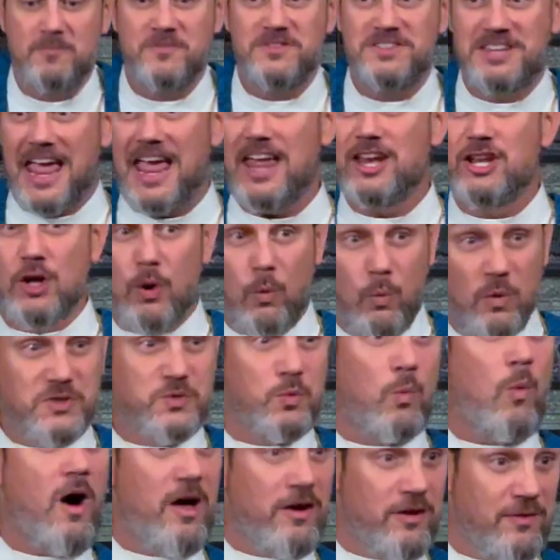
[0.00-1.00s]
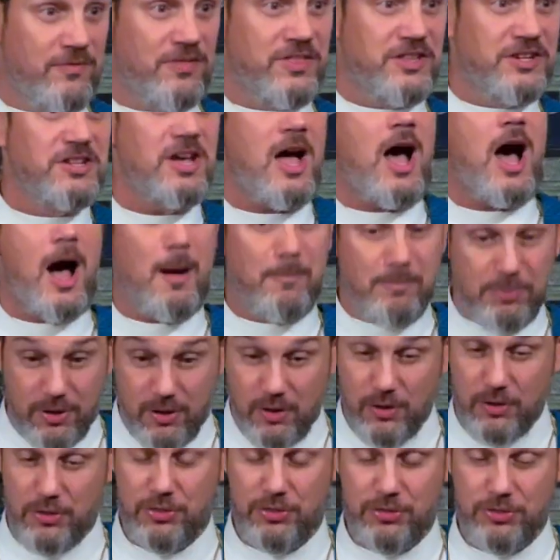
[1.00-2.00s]
Daniel was one of the top
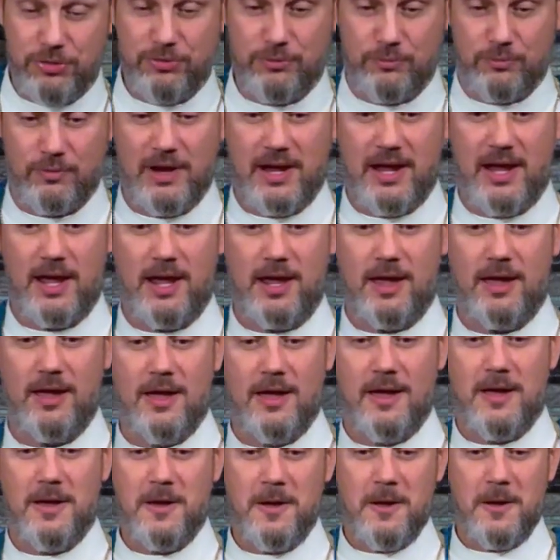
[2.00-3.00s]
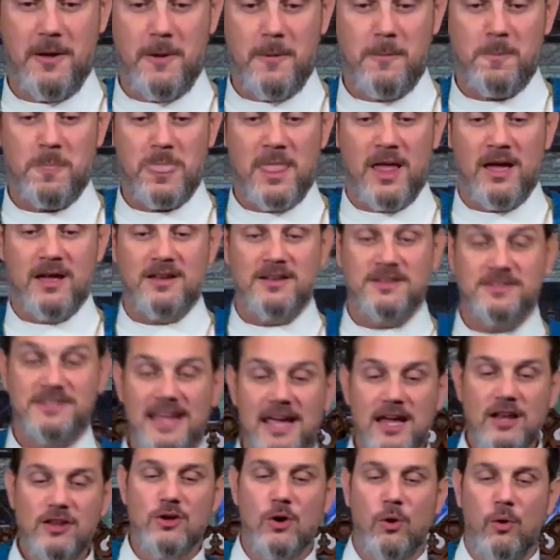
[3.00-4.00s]
three.
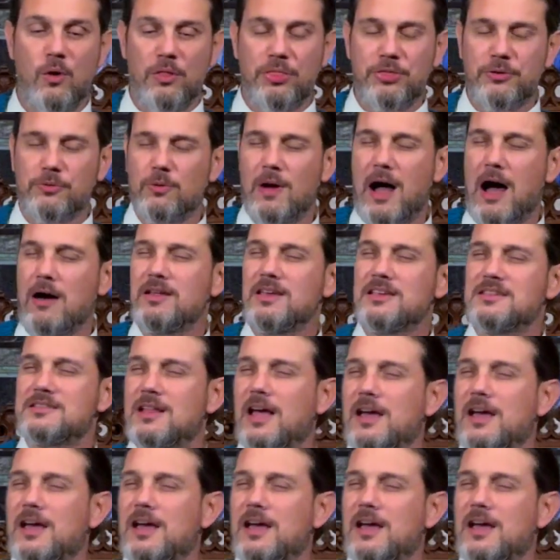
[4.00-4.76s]
Daniel, throughout his